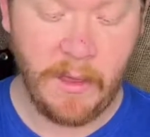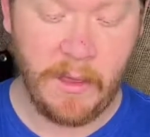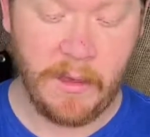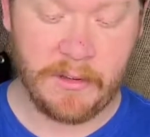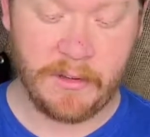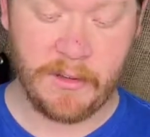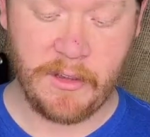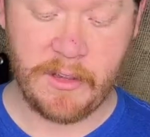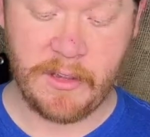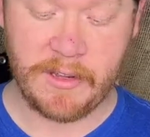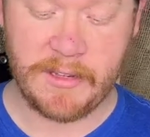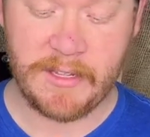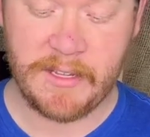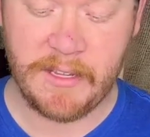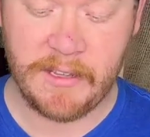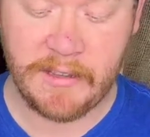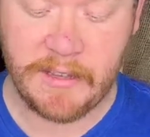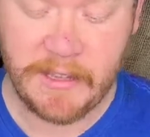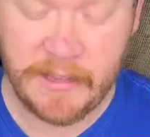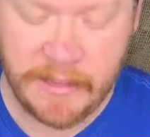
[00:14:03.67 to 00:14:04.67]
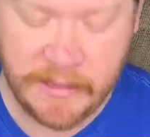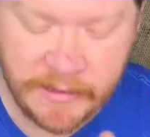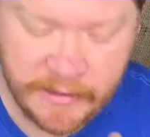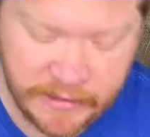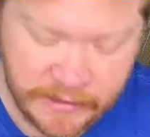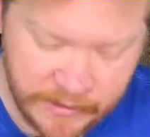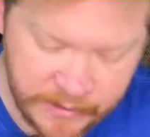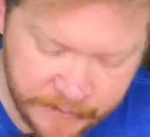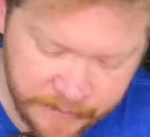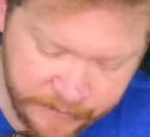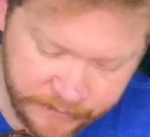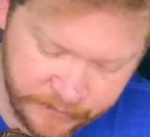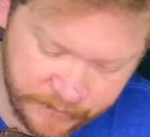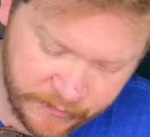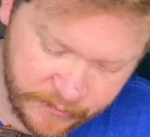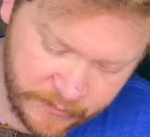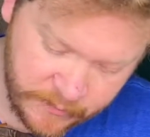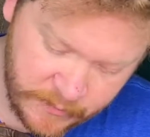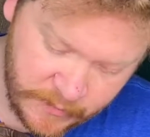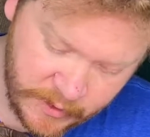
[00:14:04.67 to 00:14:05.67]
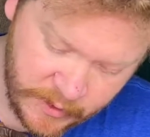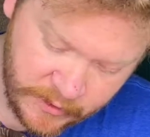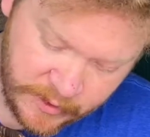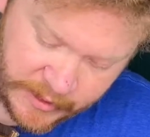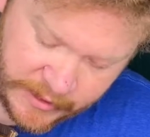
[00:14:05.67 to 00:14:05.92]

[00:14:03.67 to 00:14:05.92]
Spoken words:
so you can see these. Oh, I